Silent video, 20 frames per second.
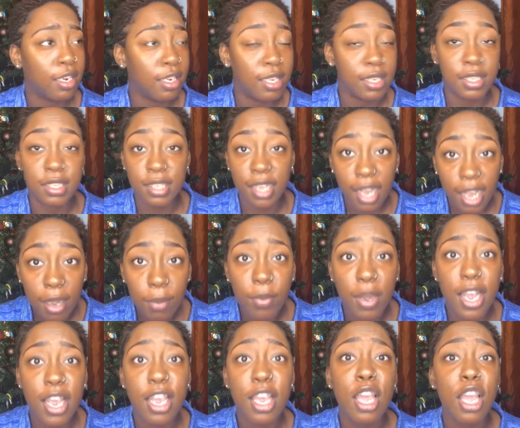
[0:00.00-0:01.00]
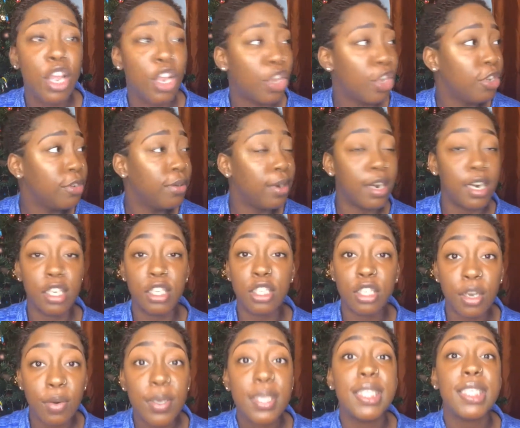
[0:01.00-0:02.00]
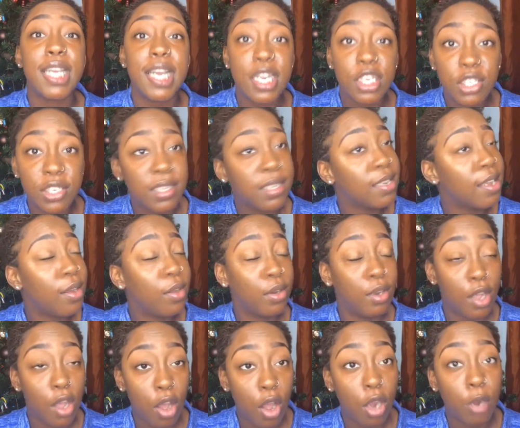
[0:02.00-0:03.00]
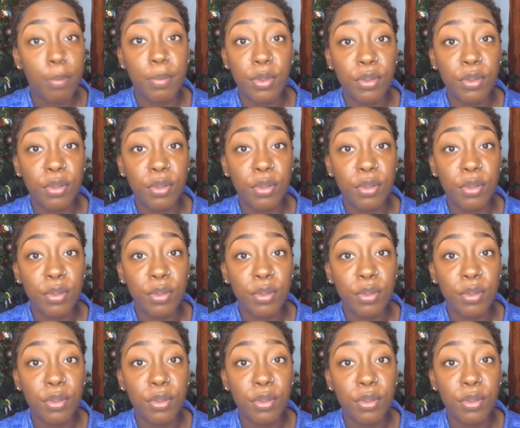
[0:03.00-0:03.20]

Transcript: The same way you are so attached to your long,